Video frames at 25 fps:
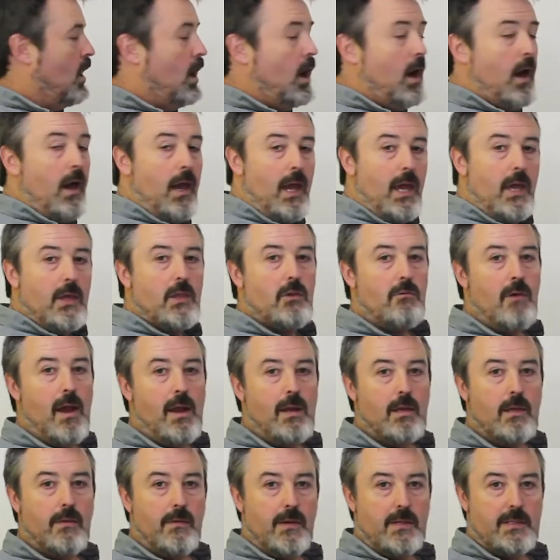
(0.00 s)
At either
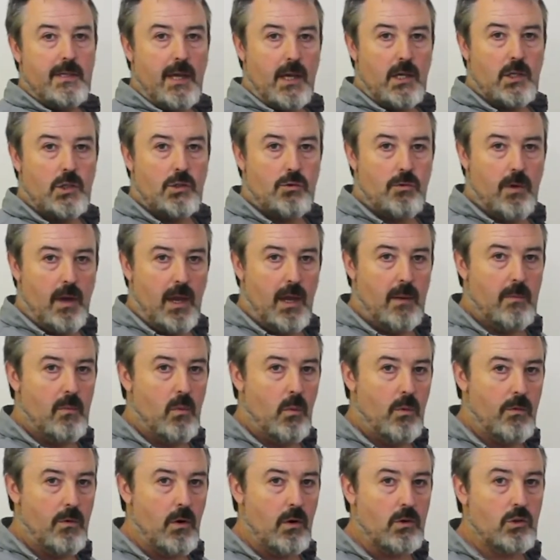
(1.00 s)
end of this extreme,
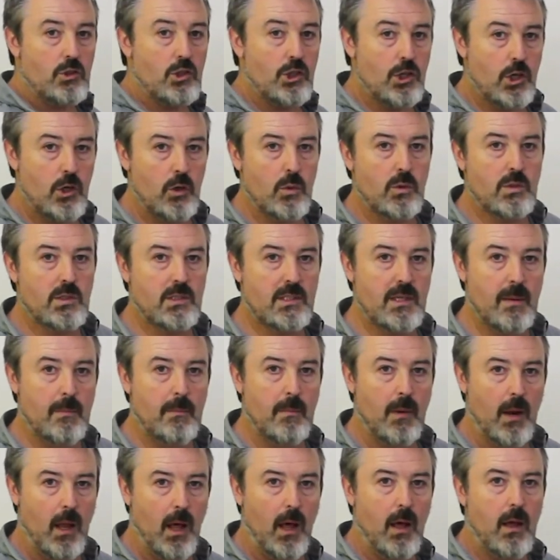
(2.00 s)
we've got two
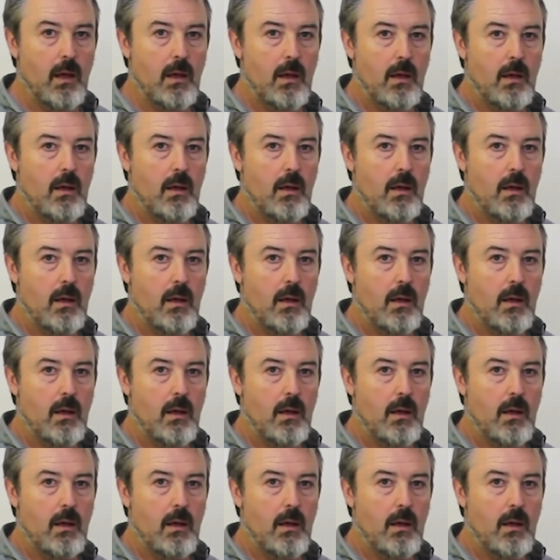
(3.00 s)
similar